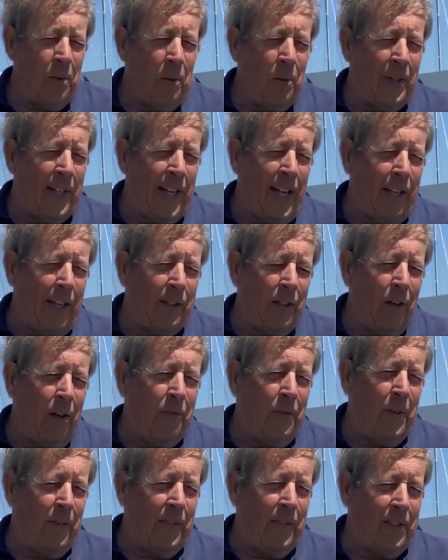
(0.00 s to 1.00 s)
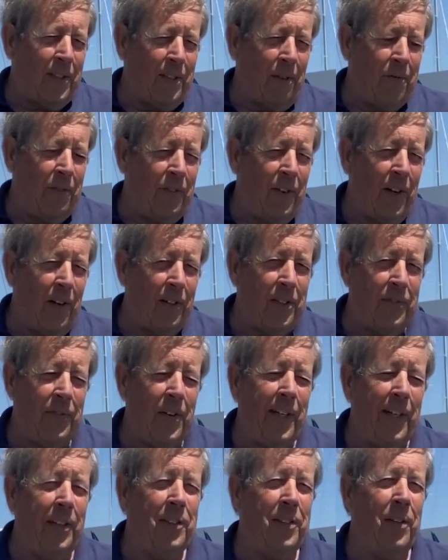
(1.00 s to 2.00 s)
it all kicked off with the Sunfast
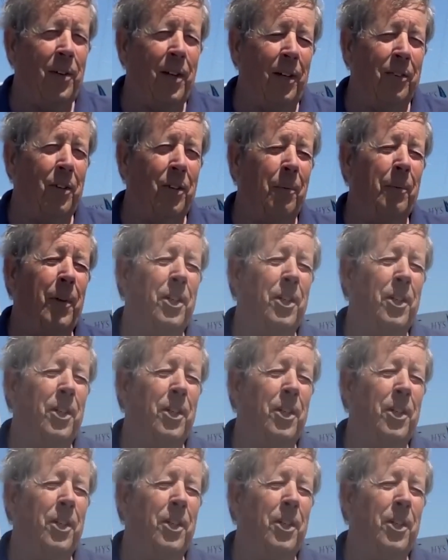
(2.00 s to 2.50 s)
3200,